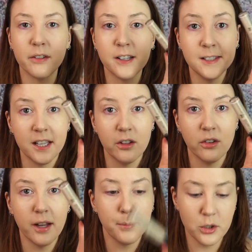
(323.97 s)
concealer
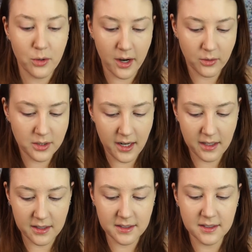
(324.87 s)
that I'm going to try out
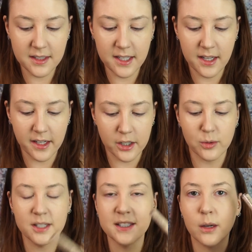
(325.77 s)
today. This is the
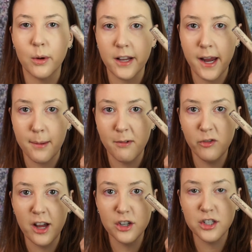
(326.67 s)
Catrice Liquid
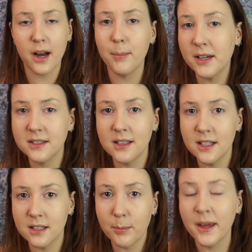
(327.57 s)
Camouflage, and I picked
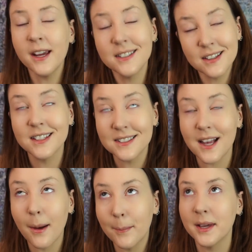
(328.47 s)
this
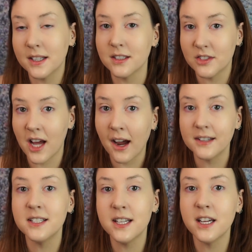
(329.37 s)
up because of
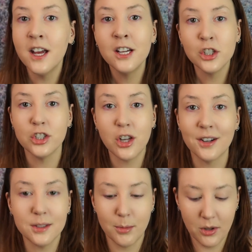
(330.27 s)
Tati. She
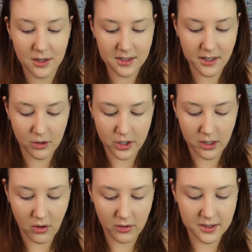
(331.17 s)
talks about this on her
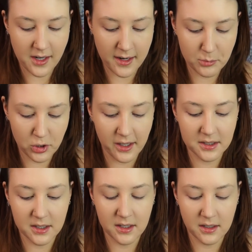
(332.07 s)
channel all the time. She
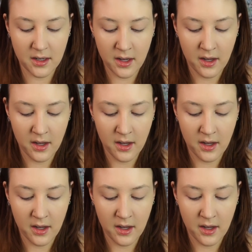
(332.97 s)
likes it,